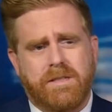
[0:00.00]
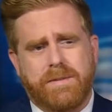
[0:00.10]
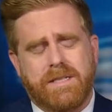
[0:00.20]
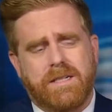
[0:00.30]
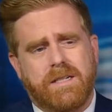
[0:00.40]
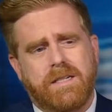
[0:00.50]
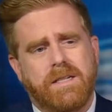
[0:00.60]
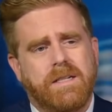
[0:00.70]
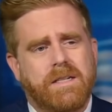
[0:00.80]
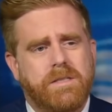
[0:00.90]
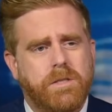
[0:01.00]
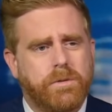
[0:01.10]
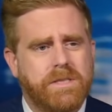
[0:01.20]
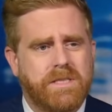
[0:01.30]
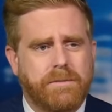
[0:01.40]
They've been uh,
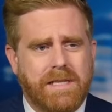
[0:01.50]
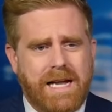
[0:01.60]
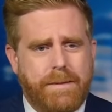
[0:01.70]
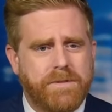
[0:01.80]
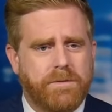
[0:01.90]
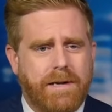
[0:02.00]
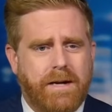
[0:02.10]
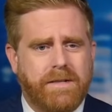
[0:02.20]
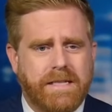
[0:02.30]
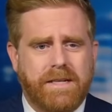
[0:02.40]
doing some laps around it,